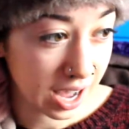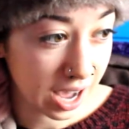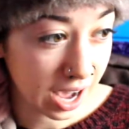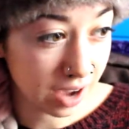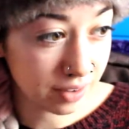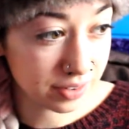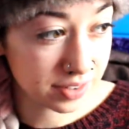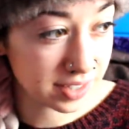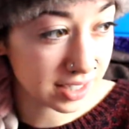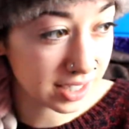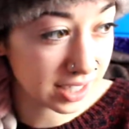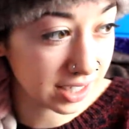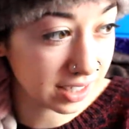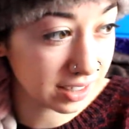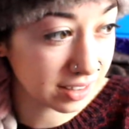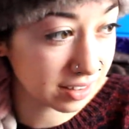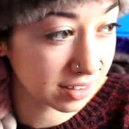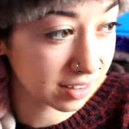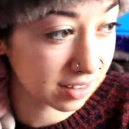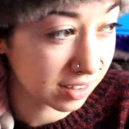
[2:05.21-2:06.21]
I've
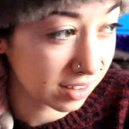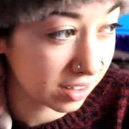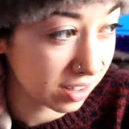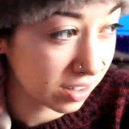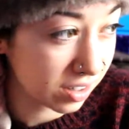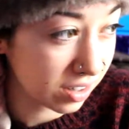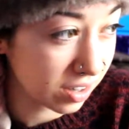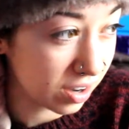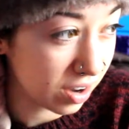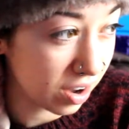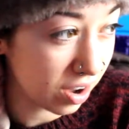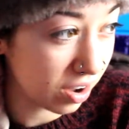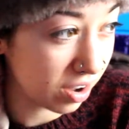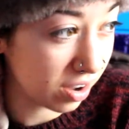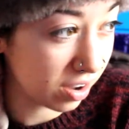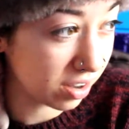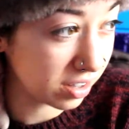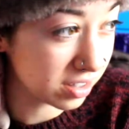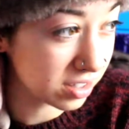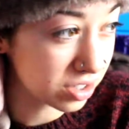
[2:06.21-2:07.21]
seen
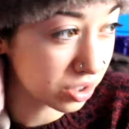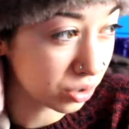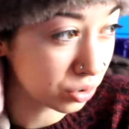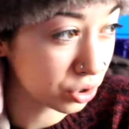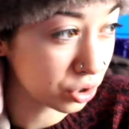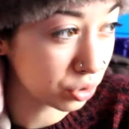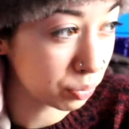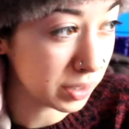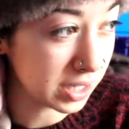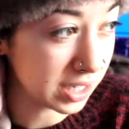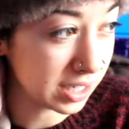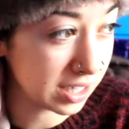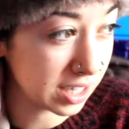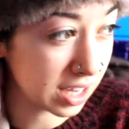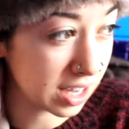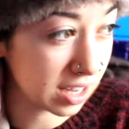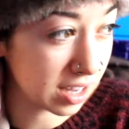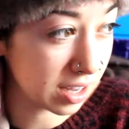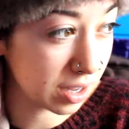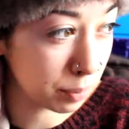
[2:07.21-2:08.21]
on social
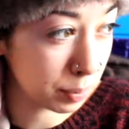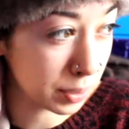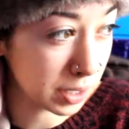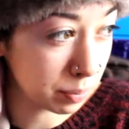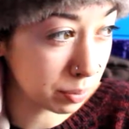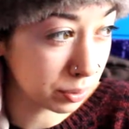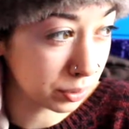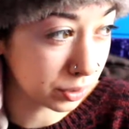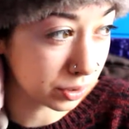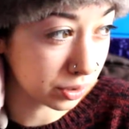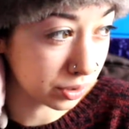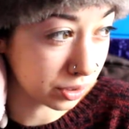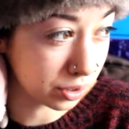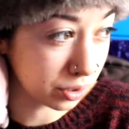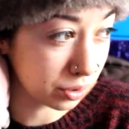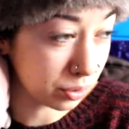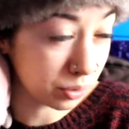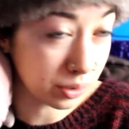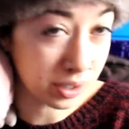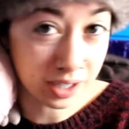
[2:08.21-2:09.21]
media people
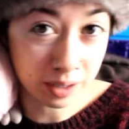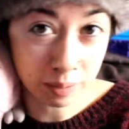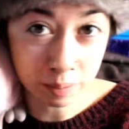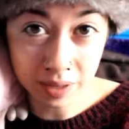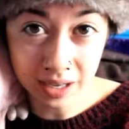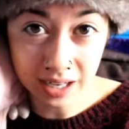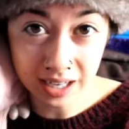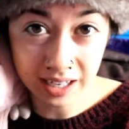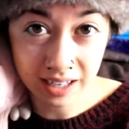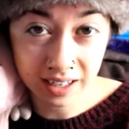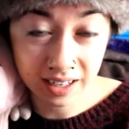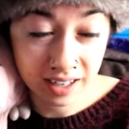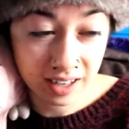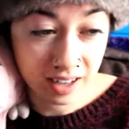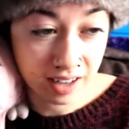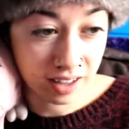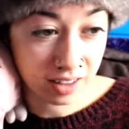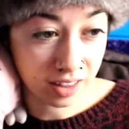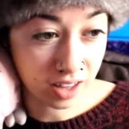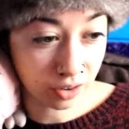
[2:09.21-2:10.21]
who eat meat,
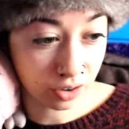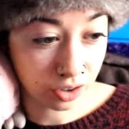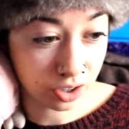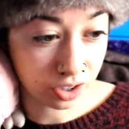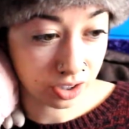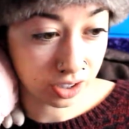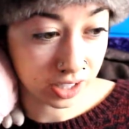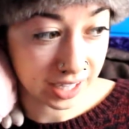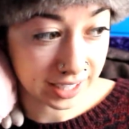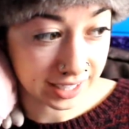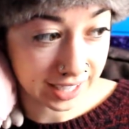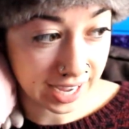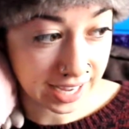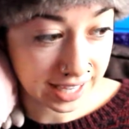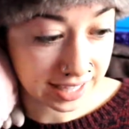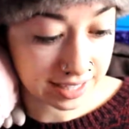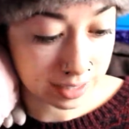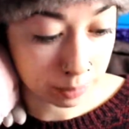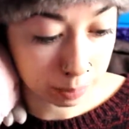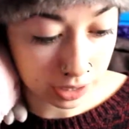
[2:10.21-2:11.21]
they're all
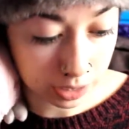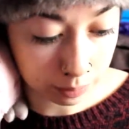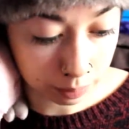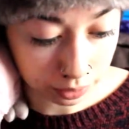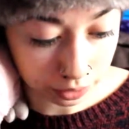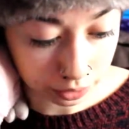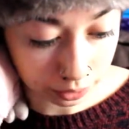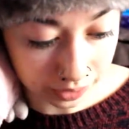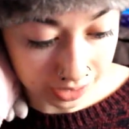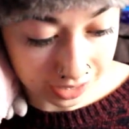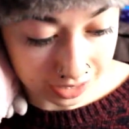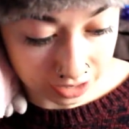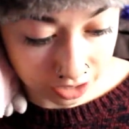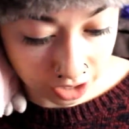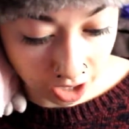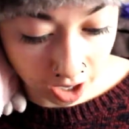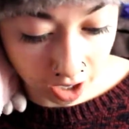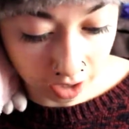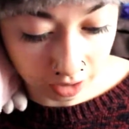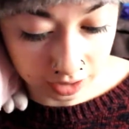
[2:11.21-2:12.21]
against people who eat
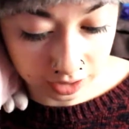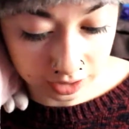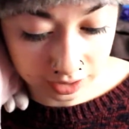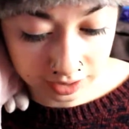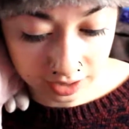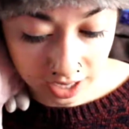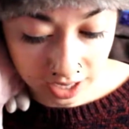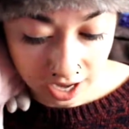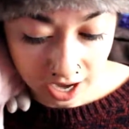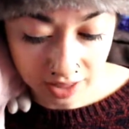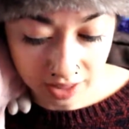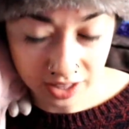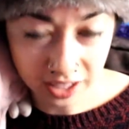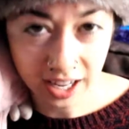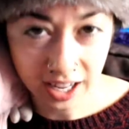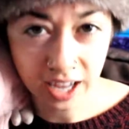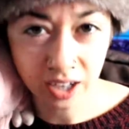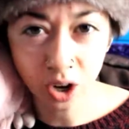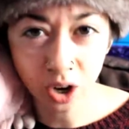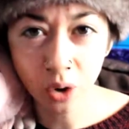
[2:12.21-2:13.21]
dogs, and they're
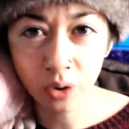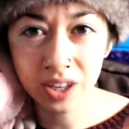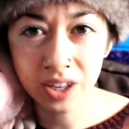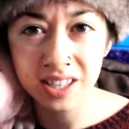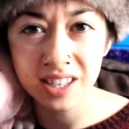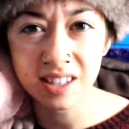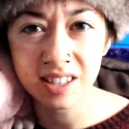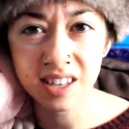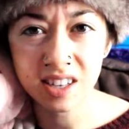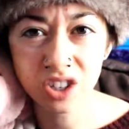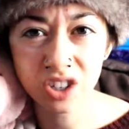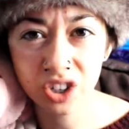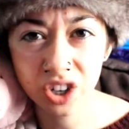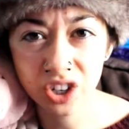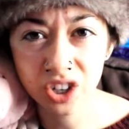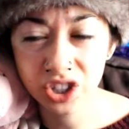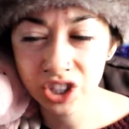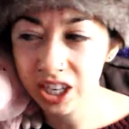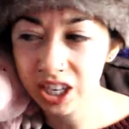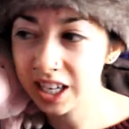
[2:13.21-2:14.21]
like, oh, this is
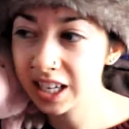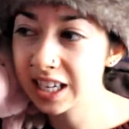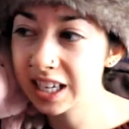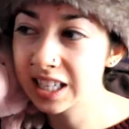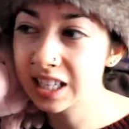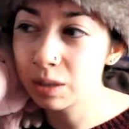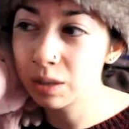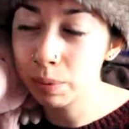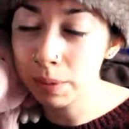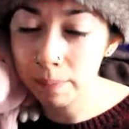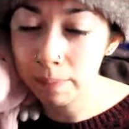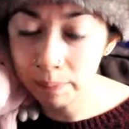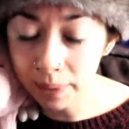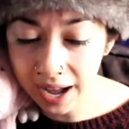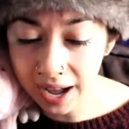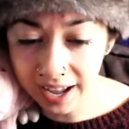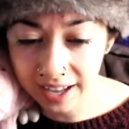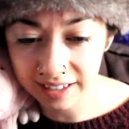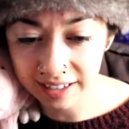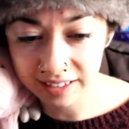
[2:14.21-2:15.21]
disgusting, it needs to be
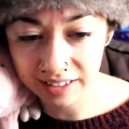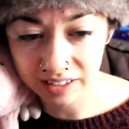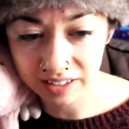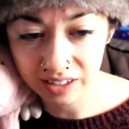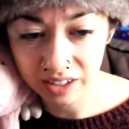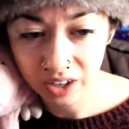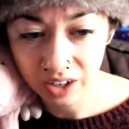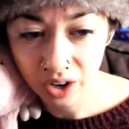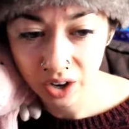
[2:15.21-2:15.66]
banned and